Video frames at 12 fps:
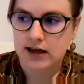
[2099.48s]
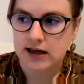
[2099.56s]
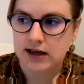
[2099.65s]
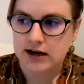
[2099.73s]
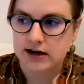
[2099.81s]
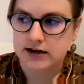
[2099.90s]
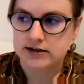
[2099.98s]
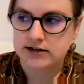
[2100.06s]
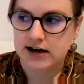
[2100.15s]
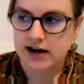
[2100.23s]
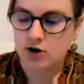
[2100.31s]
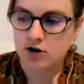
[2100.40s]
and
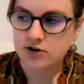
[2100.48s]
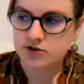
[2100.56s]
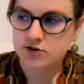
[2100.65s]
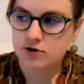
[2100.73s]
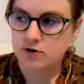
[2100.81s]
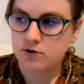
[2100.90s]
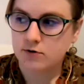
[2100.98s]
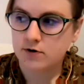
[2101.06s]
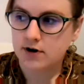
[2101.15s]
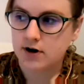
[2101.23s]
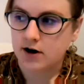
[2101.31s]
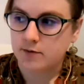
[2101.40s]
I
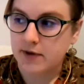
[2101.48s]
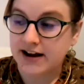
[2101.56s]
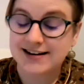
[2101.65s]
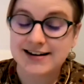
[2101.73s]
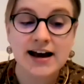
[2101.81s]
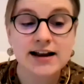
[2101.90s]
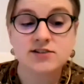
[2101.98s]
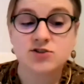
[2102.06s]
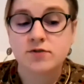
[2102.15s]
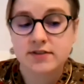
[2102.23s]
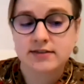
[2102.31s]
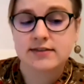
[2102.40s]
also, I did not,
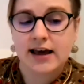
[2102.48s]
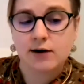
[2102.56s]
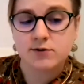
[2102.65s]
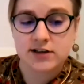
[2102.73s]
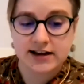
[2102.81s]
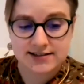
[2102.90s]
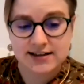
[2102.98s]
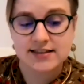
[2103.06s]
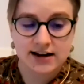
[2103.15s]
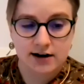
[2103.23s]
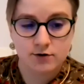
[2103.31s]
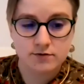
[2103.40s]
so that was, I sent
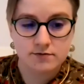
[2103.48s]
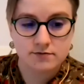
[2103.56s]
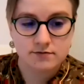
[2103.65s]
that out,